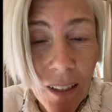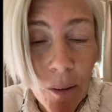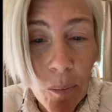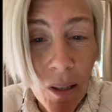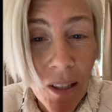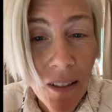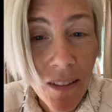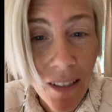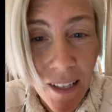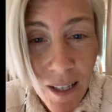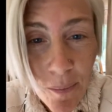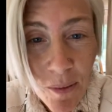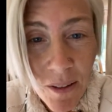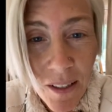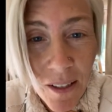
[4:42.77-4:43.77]
because I
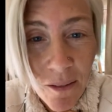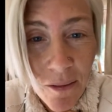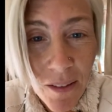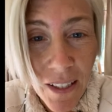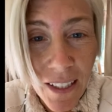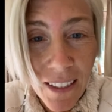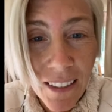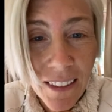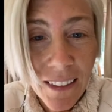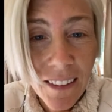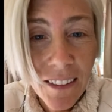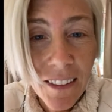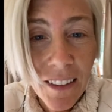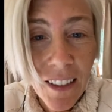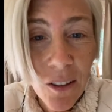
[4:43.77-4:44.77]
believe that
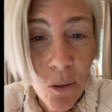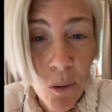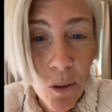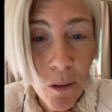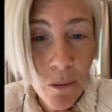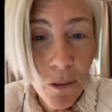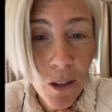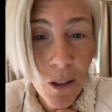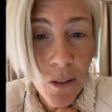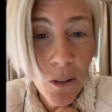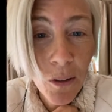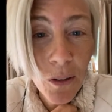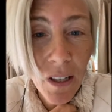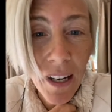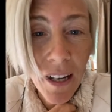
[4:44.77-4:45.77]
in order for you
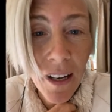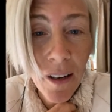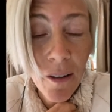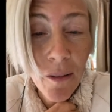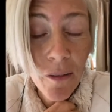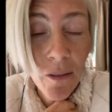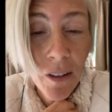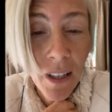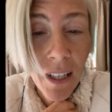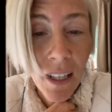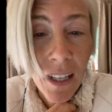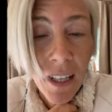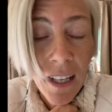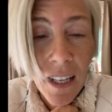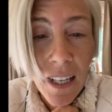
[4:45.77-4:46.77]
to have
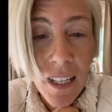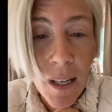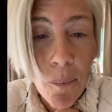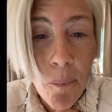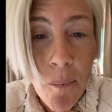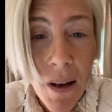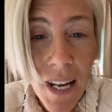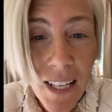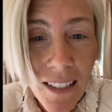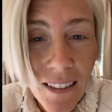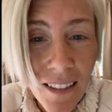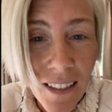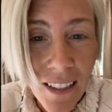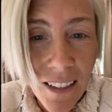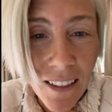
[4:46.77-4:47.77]
an
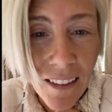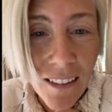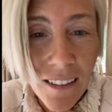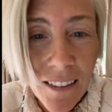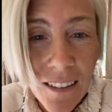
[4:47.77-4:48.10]
amazing,